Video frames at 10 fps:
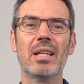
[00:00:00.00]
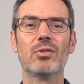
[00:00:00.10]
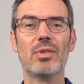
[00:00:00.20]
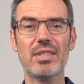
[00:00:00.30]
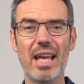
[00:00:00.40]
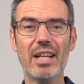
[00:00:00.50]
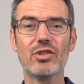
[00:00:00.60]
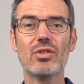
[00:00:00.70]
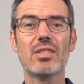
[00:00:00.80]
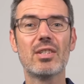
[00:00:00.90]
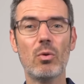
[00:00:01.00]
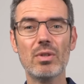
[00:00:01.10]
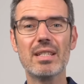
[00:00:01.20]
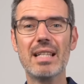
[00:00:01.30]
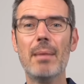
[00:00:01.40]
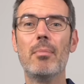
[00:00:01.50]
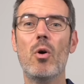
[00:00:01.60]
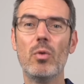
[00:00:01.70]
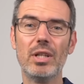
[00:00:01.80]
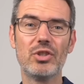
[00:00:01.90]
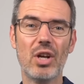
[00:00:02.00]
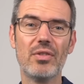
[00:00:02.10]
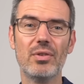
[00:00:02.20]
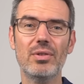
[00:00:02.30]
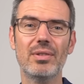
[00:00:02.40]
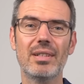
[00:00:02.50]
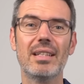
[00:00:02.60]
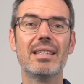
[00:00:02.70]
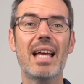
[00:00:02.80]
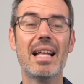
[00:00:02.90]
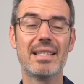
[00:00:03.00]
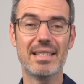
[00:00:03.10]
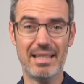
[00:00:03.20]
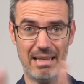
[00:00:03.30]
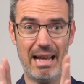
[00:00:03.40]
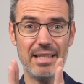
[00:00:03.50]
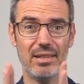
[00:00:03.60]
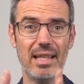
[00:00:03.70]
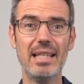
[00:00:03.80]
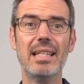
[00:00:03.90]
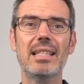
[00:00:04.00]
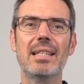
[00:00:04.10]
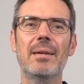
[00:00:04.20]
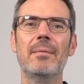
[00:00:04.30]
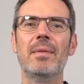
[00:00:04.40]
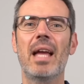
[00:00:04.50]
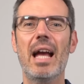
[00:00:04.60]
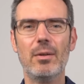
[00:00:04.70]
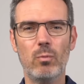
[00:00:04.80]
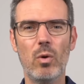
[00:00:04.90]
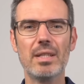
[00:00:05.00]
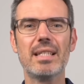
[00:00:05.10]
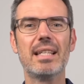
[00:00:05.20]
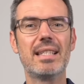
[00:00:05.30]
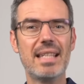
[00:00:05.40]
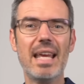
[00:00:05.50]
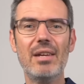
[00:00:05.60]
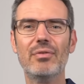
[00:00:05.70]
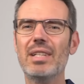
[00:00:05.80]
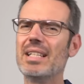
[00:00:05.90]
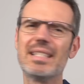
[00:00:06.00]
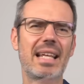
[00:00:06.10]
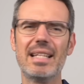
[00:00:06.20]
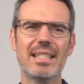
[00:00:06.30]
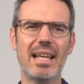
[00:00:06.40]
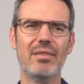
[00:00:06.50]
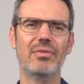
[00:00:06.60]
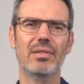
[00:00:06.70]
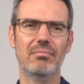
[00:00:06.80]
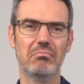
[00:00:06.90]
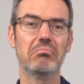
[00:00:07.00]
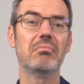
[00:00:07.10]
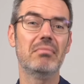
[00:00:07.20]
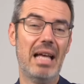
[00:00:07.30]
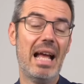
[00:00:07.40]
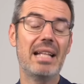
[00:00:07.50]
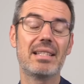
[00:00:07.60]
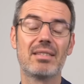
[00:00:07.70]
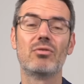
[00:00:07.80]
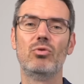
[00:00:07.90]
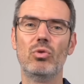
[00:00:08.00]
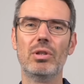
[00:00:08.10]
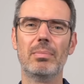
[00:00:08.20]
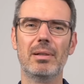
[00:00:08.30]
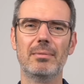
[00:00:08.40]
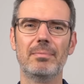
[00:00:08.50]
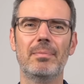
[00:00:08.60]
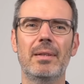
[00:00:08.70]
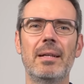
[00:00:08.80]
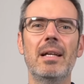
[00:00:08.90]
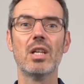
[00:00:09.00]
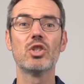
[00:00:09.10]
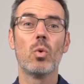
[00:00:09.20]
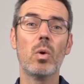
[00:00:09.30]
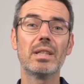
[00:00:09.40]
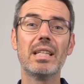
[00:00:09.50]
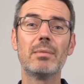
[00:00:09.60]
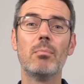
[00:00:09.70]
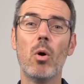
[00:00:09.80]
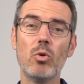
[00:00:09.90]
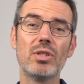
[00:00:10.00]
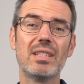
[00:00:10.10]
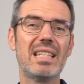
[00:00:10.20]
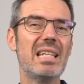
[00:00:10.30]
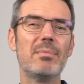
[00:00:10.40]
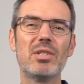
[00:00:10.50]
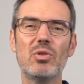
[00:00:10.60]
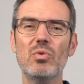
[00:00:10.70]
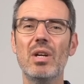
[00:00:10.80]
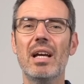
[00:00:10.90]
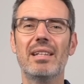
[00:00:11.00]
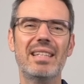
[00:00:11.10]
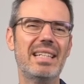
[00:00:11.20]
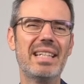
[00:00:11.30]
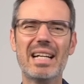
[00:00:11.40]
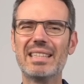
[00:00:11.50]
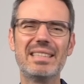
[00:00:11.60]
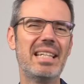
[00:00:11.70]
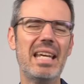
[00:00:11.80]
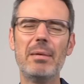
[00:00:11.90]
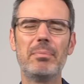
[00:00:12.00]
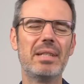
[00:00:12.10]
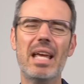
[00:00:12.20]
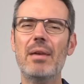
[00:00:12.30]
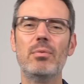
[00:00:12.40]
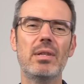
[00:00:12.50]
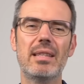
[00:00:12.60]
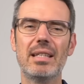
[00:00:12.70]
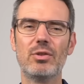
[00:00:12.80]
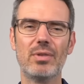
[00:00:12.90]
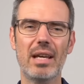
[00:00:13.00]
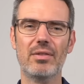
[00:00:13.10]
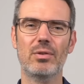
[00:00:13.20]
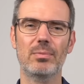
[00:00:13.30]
Transactions don't step on each other. That's isolated. And once it's saved, it stays saved. That's durable. So what did most teams do? They duct taped everything together.